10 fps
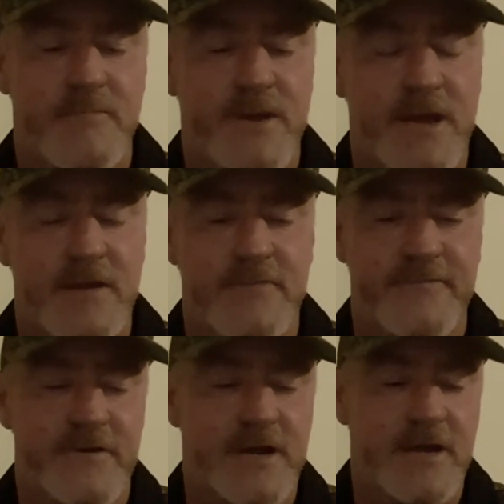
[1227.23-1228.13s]
But
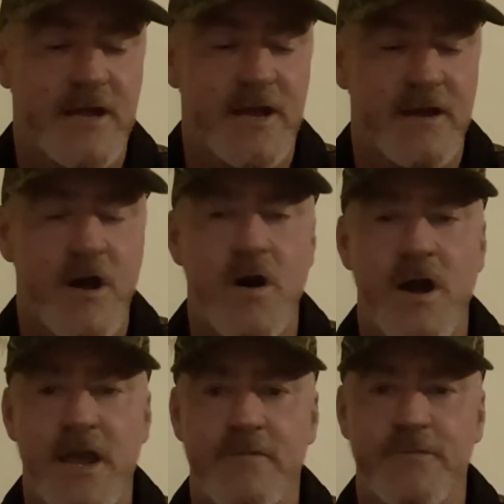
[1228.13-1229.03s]
for a
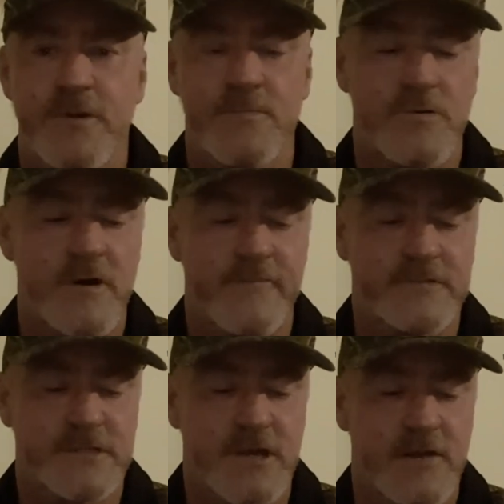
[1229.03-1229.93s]
high-end thermal rifle
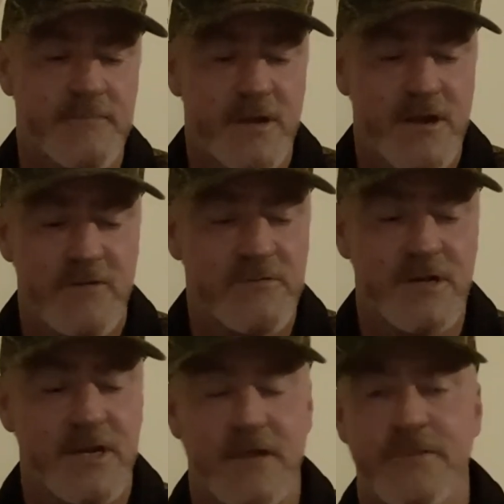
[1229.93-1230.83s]
scope, I
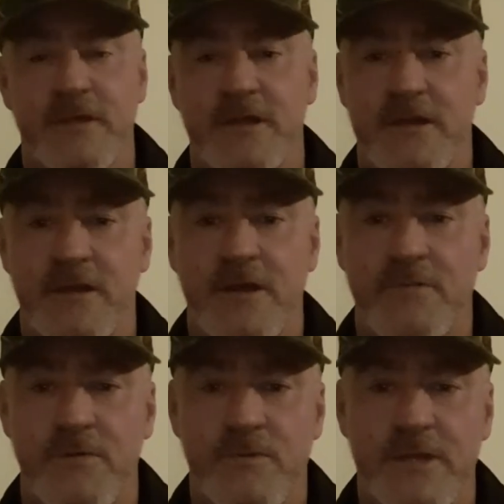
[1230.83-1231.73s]
really don't think you can go
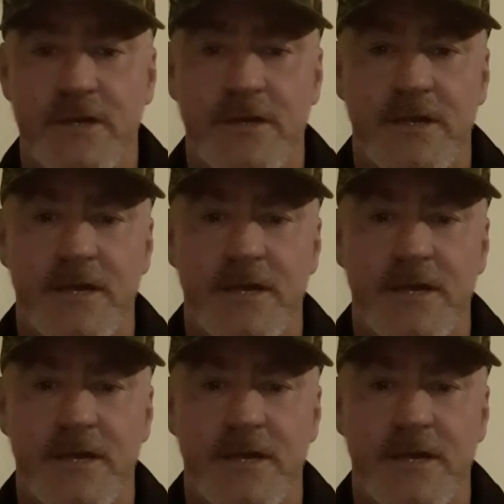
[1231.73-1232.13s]
wrong with it.